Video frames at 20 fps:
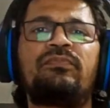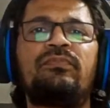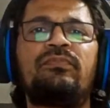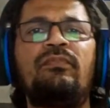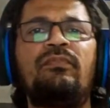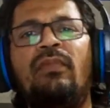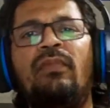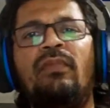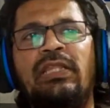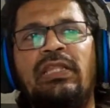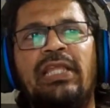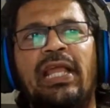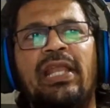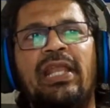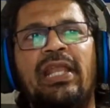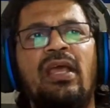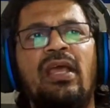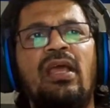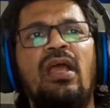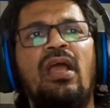Then
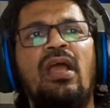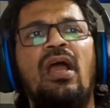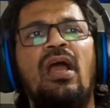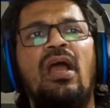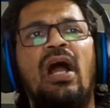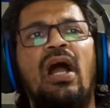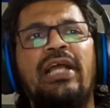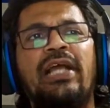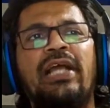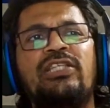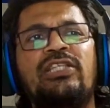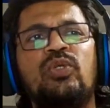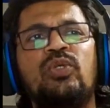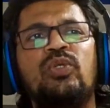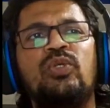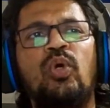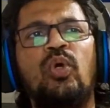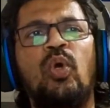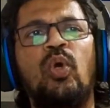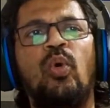
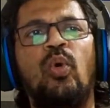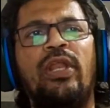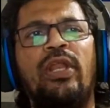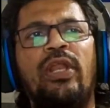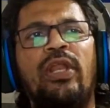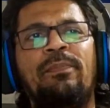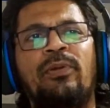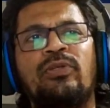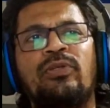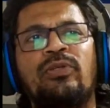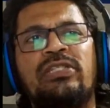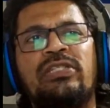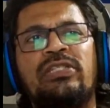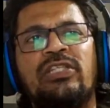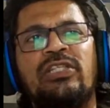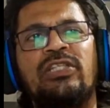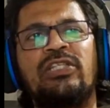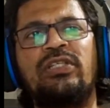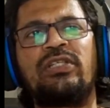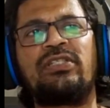isochoric process.
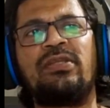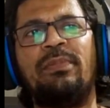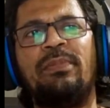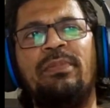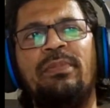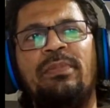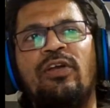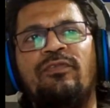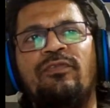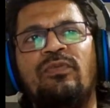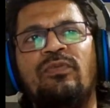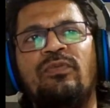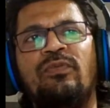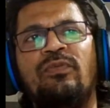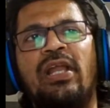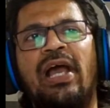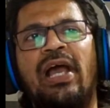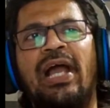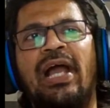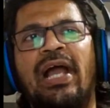What is the meaning of the word
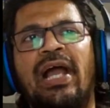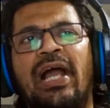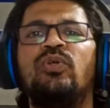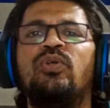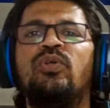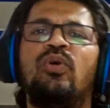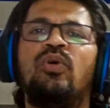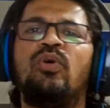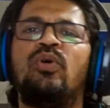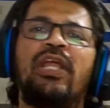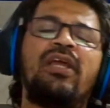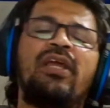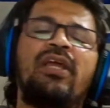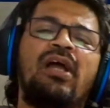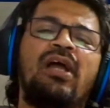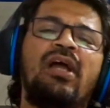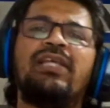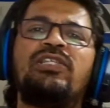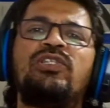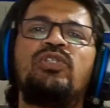isochoric?
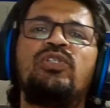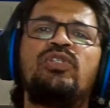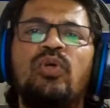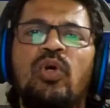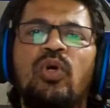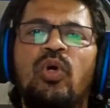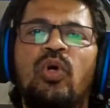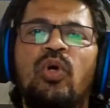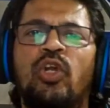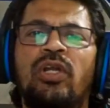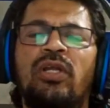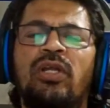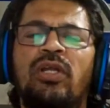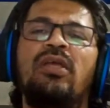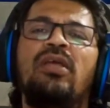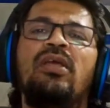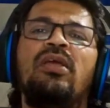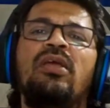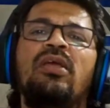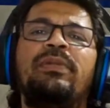Isochore
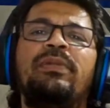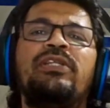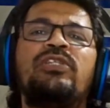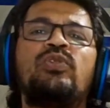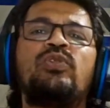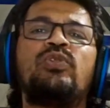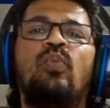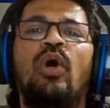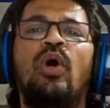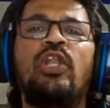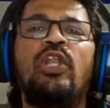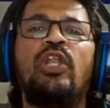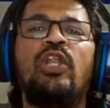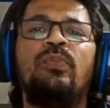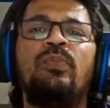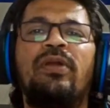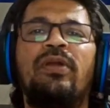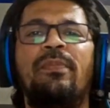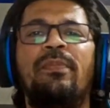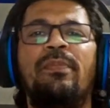means volume
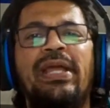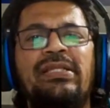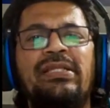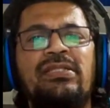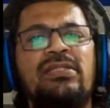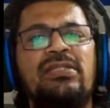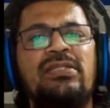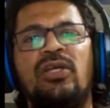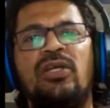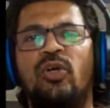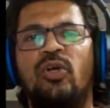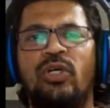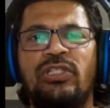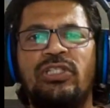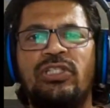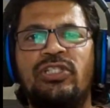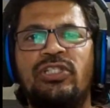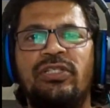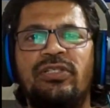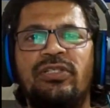remains
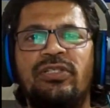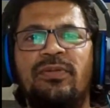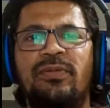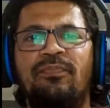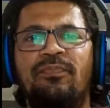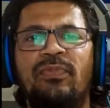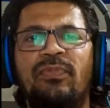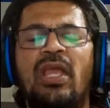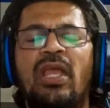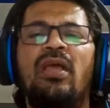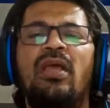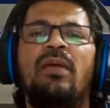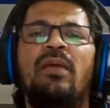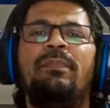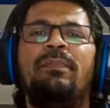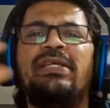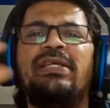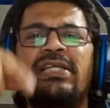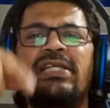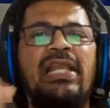constant.
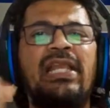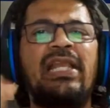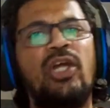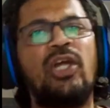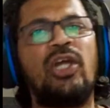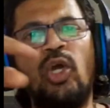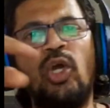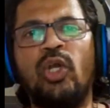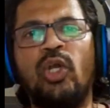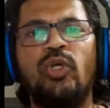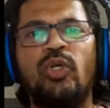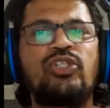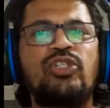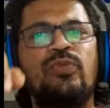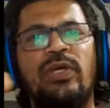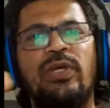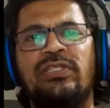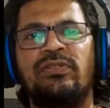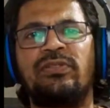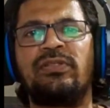Basically in a closed
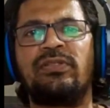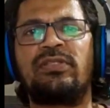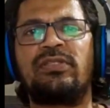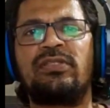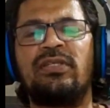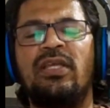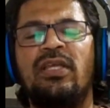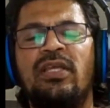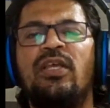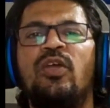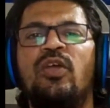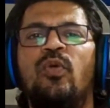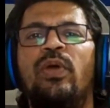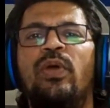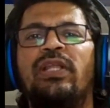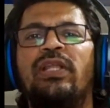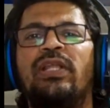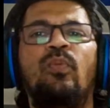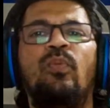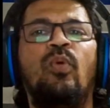vessels where
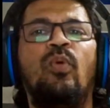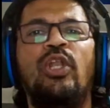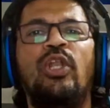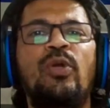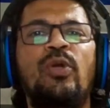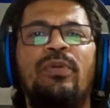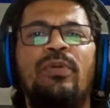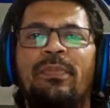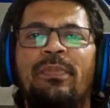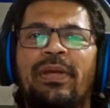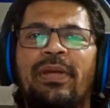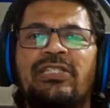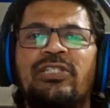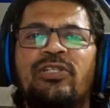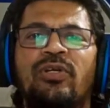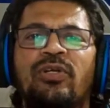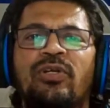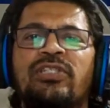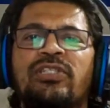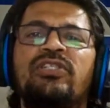the volume remains
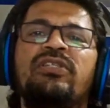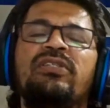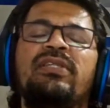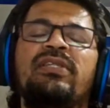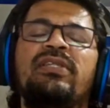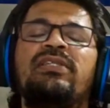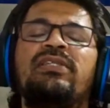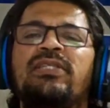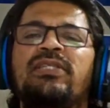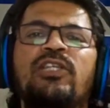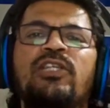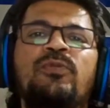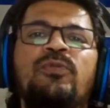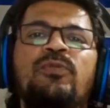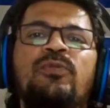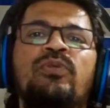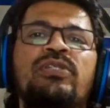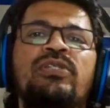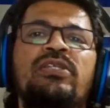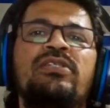constant, then such
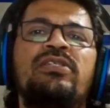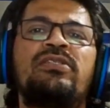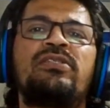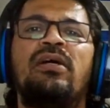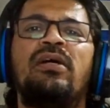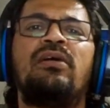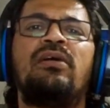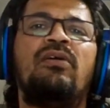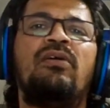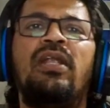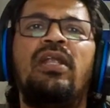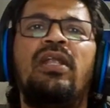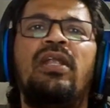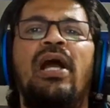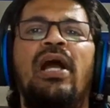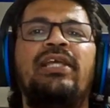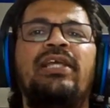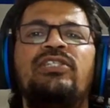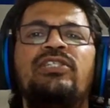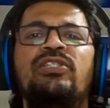processes are called
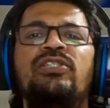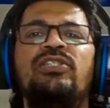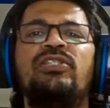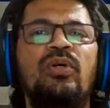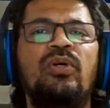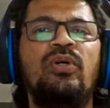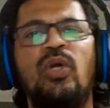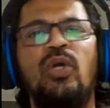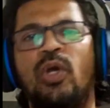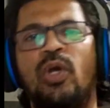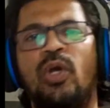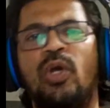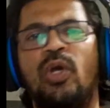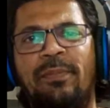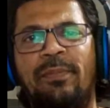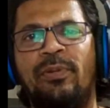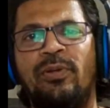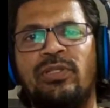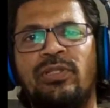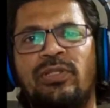isochoric
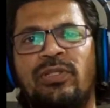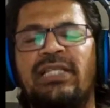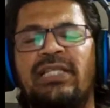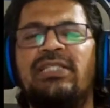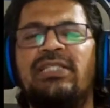process,